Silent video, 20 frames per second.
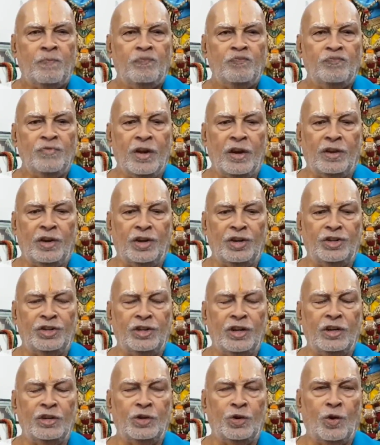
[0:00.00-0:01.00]
the
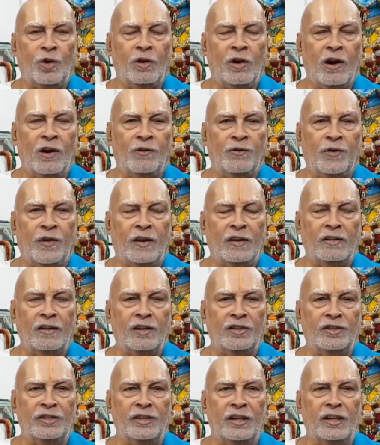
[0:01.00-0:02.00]
Christian so-called
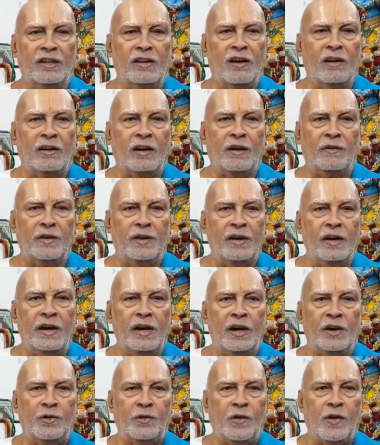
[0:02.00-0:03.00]
fathers did not have a
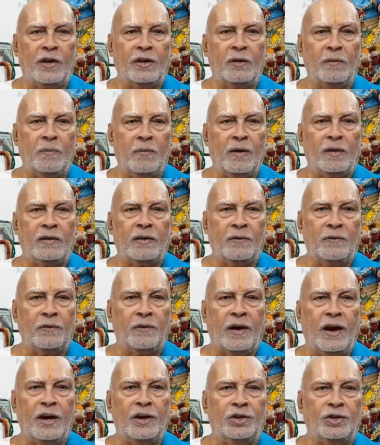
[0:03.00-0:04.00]
date for the birth of
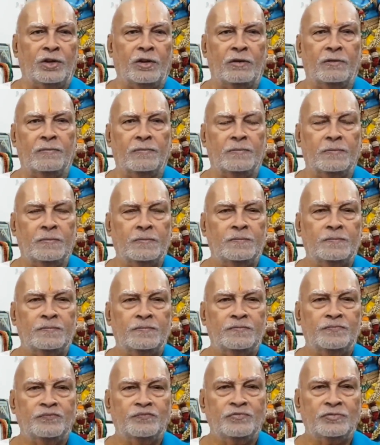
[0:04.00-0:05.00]
Christ.
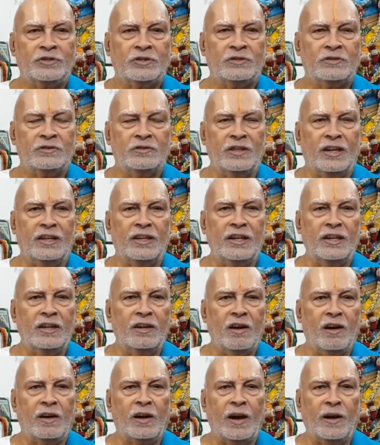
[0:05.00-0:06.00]
They did
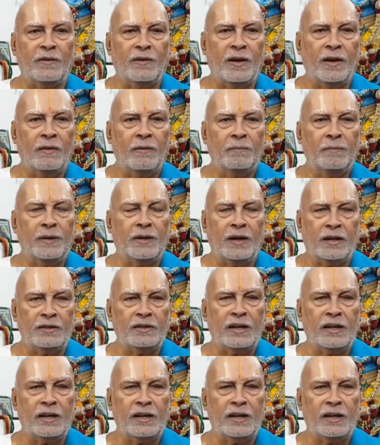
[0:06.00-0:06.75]
not have because